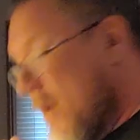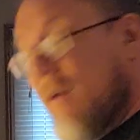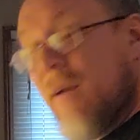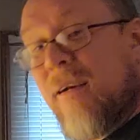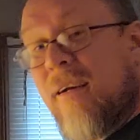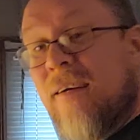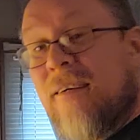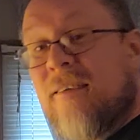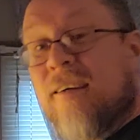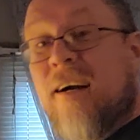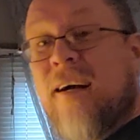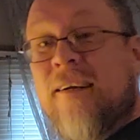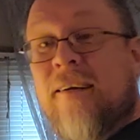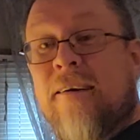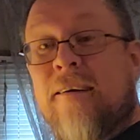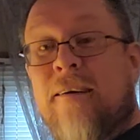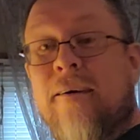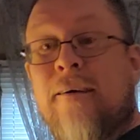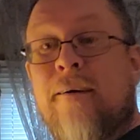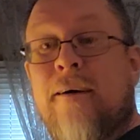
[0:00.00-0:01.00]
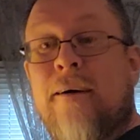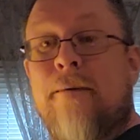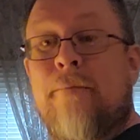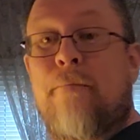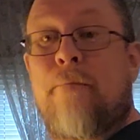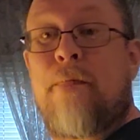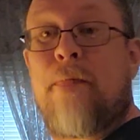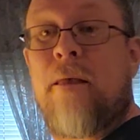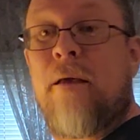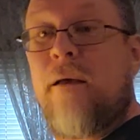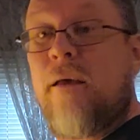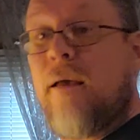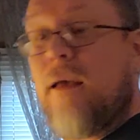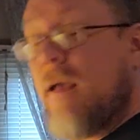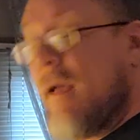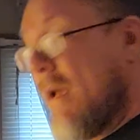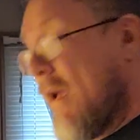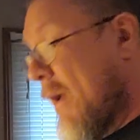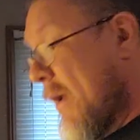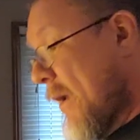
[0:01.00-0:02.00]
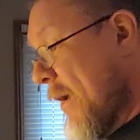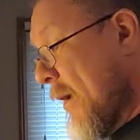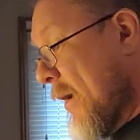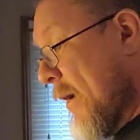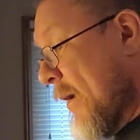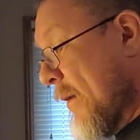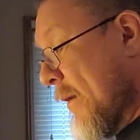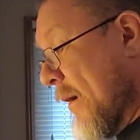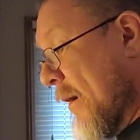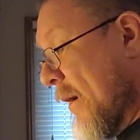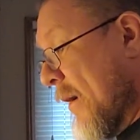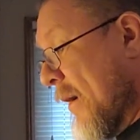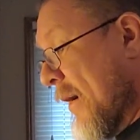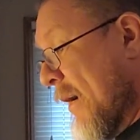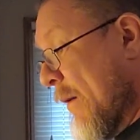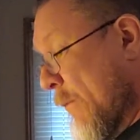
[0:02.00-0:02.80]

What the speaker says: because I did not. And I